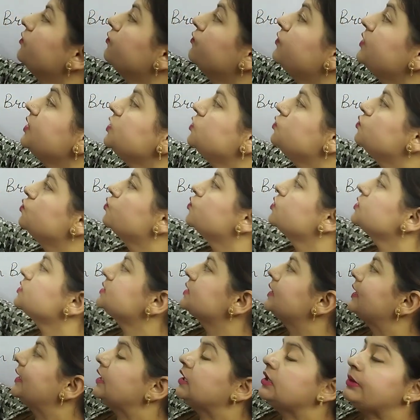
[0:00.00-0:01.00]
we
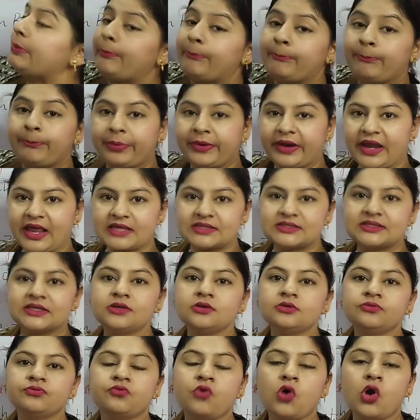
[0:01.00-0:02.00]
use in
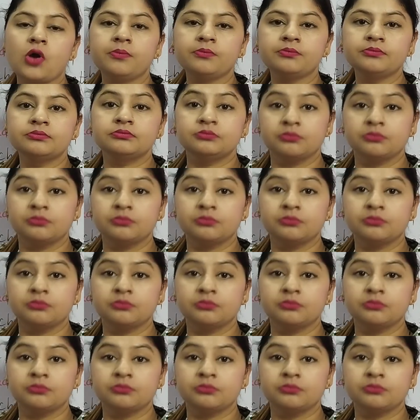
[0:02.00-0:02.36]
present form,